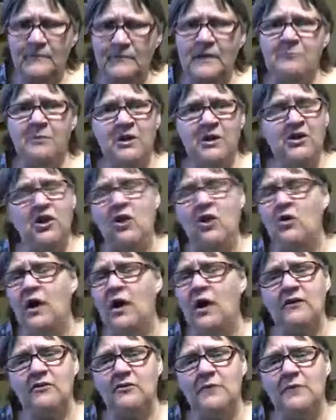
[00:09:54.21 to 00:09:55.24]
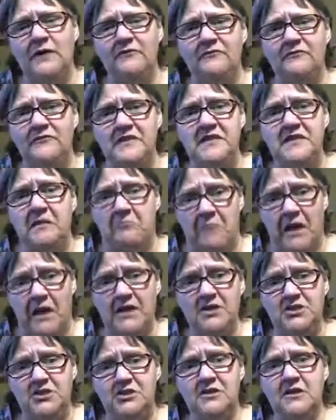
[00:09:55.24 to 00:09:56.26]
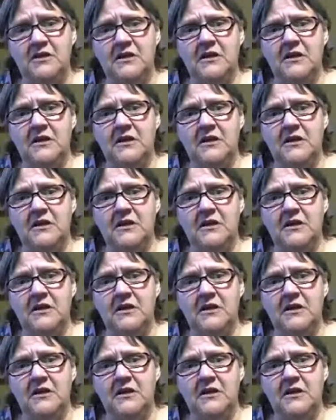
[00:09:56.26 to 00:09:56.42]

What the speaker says: But no, I don't go out and visit much